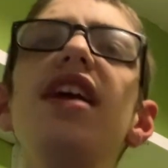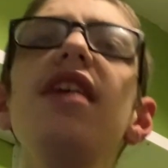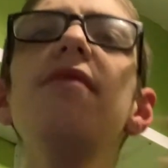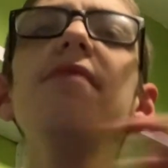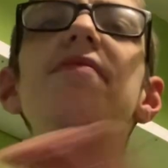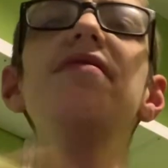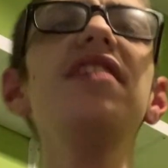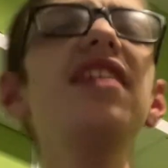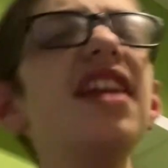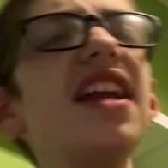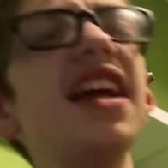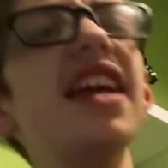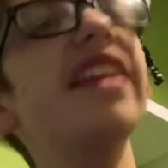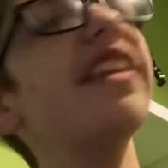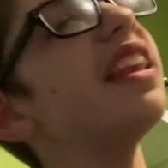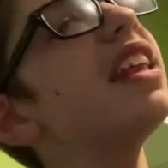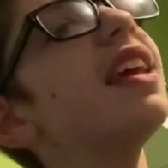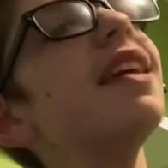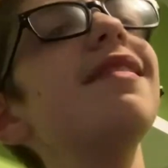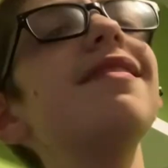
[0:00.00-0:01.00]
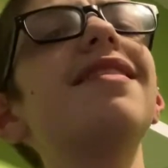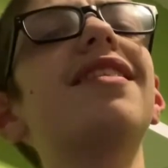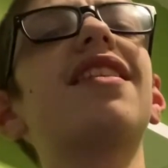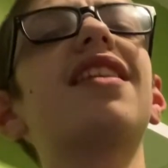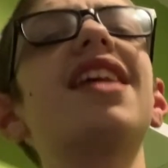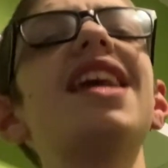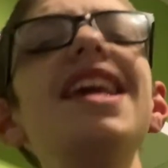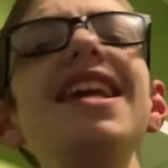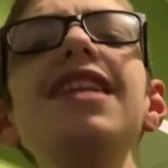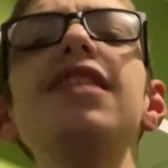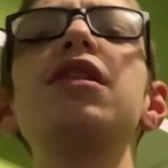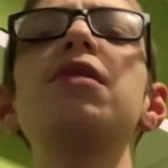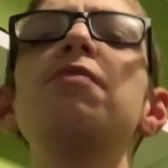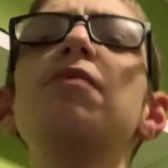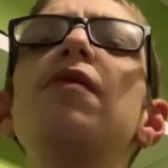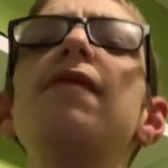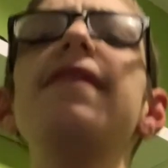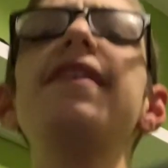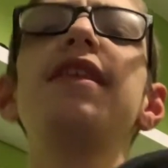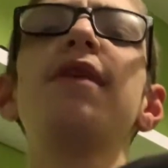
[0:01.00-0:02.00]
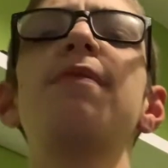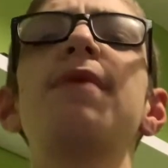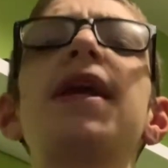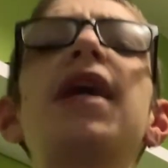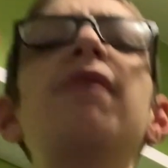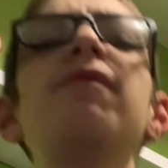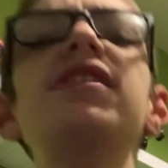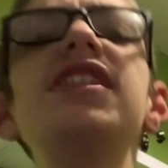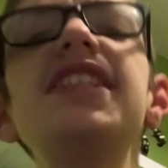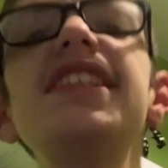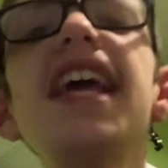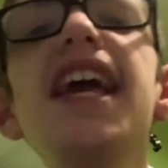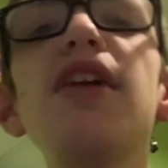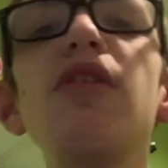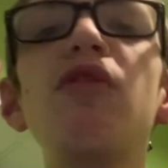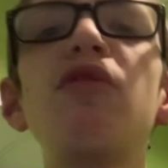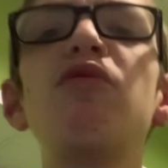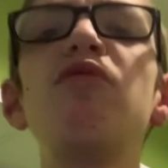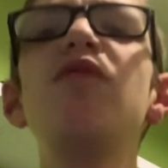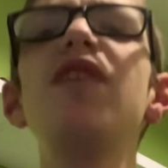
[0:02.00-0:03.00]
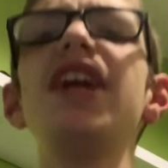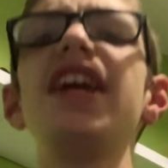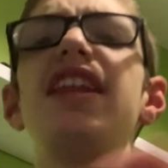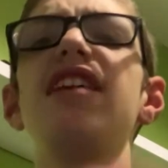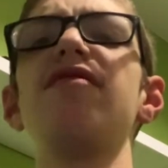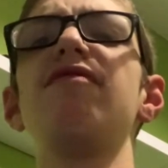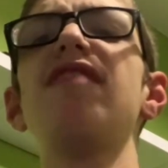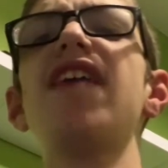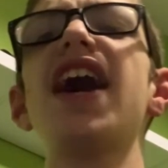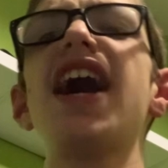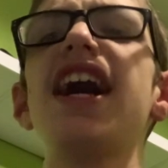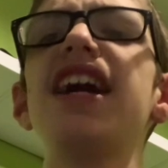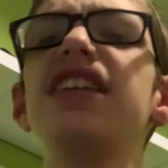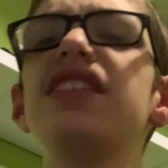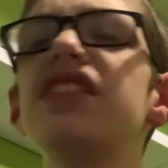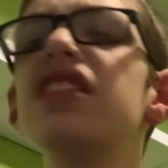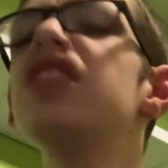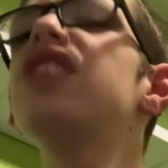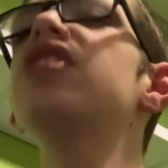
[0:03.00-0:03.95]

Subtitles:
it leads the movie to become stale really fast.